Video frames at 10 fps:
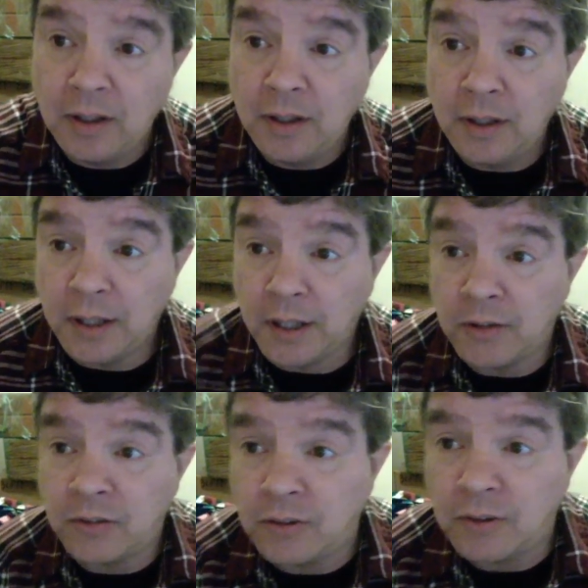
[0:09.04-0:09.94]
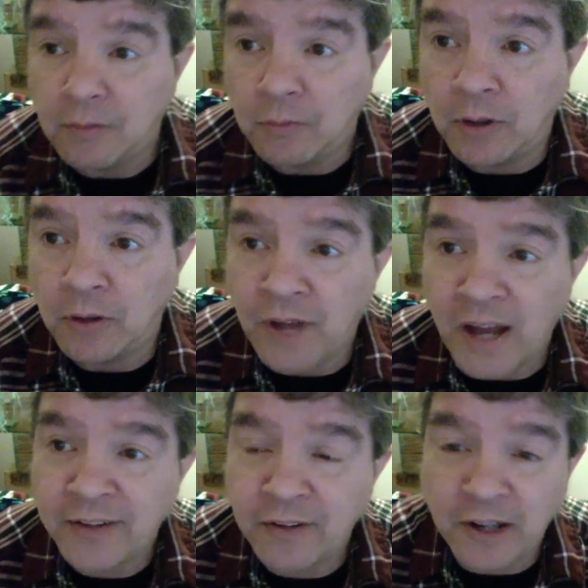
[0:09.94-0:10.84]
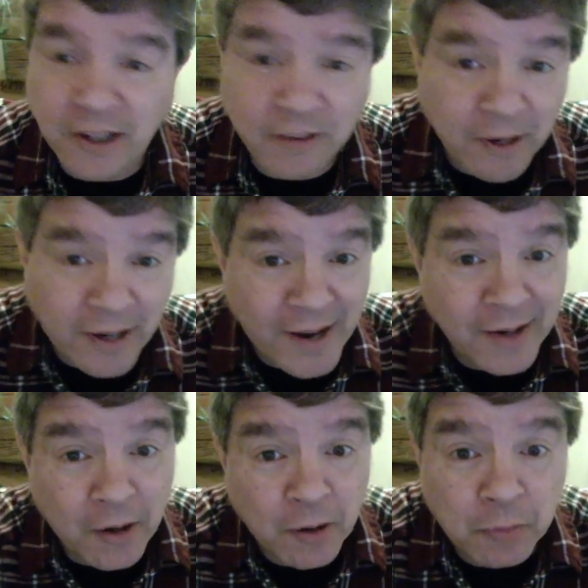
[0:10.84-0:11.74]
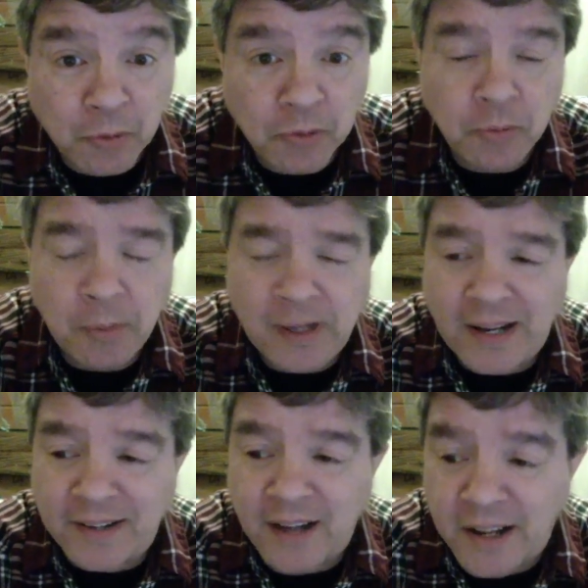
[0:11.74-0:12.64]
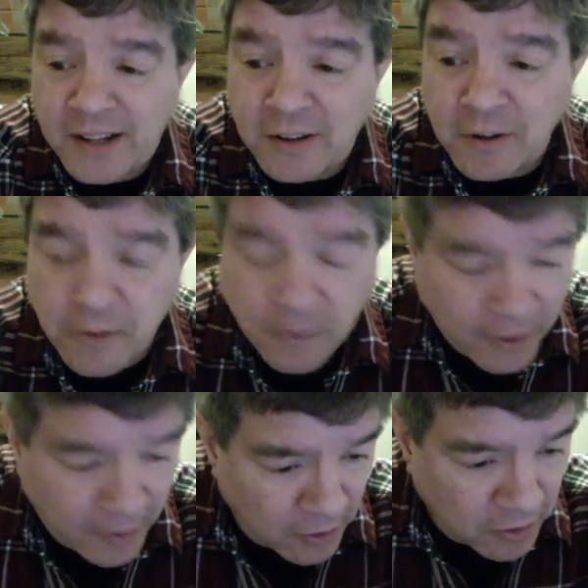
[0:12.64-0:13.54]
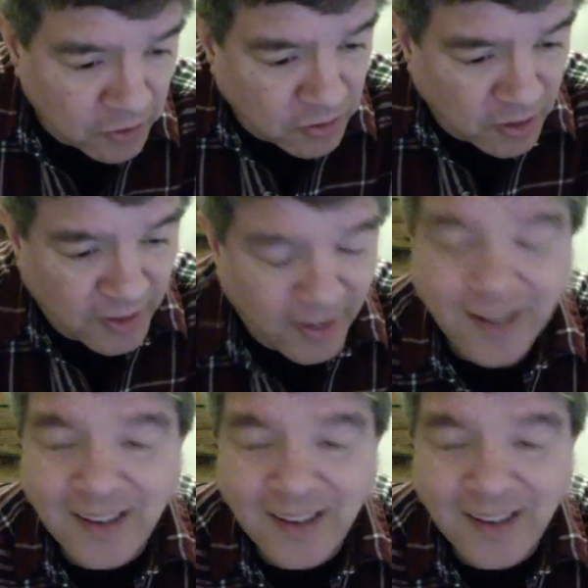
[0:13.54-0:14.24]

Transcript: It's 9:33. I know it's supposed to be like 9:30 on a Sunday.